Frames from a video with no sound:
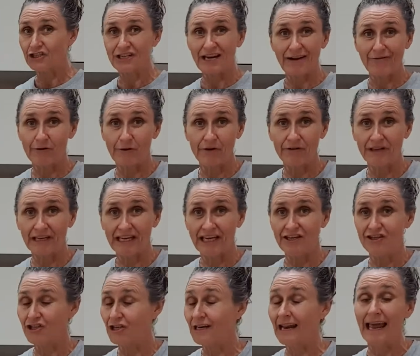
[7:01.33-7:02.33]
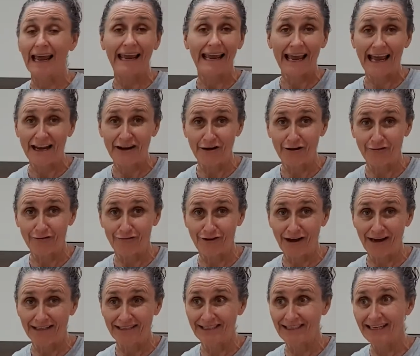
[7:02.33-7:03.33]
everywhere in the kitchen, cannot
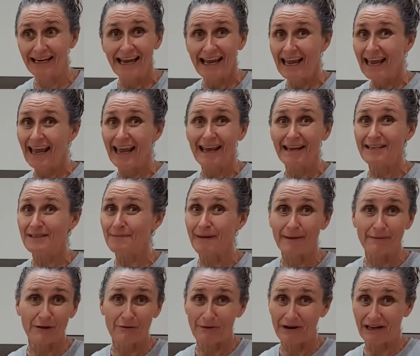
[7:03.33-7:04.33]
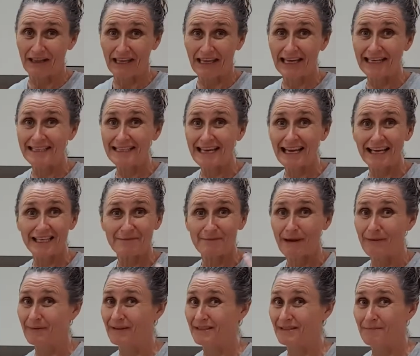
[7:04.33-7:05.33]
find it. It's maybe at one of the kids' house,
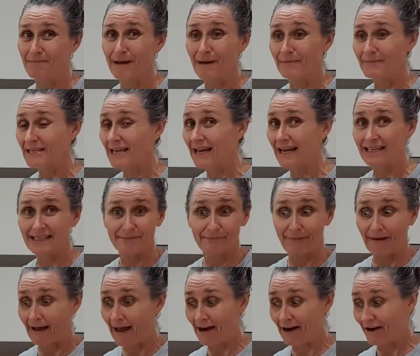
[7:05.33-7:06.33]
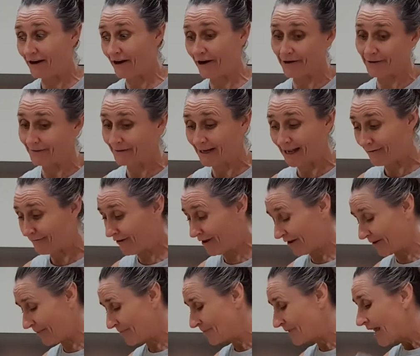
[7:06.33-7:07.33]
maybe it's at mum's house, but I don't know, can't find it.
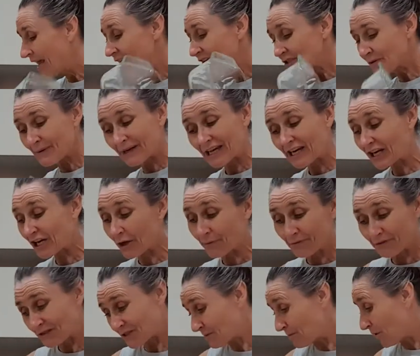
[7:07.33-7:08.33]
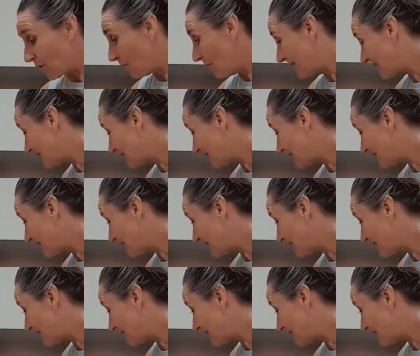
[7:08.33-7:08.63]
So we're going to go with the small one